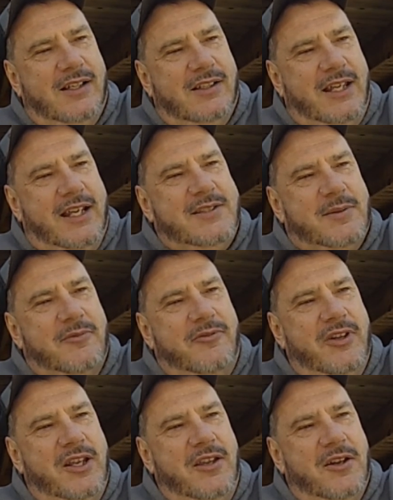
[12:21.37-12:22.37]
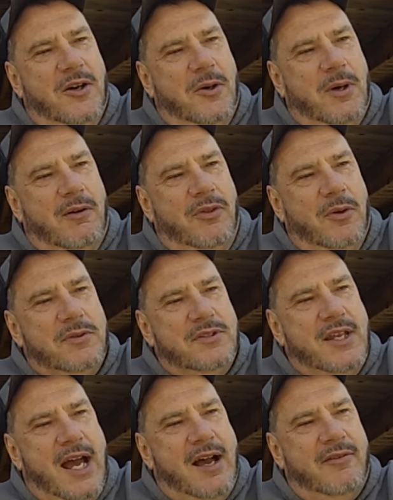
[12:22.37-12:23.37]
take some video of those
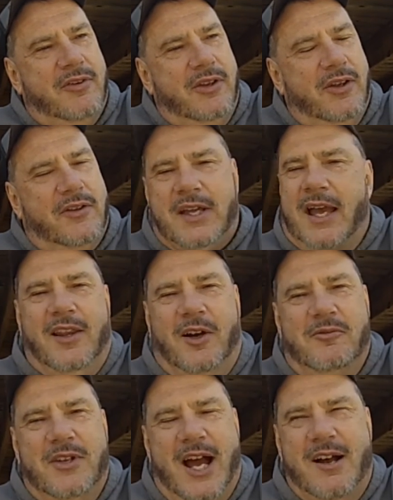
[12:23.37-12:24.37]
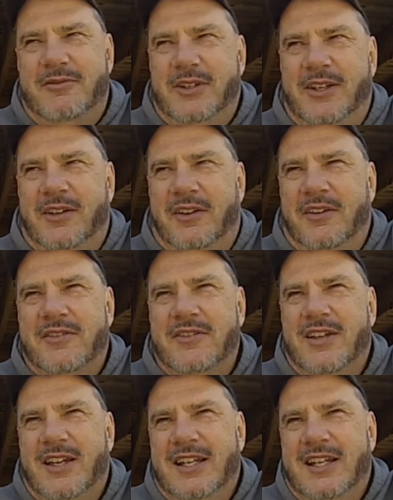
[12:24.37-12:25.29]
daffodils. I love daffodils.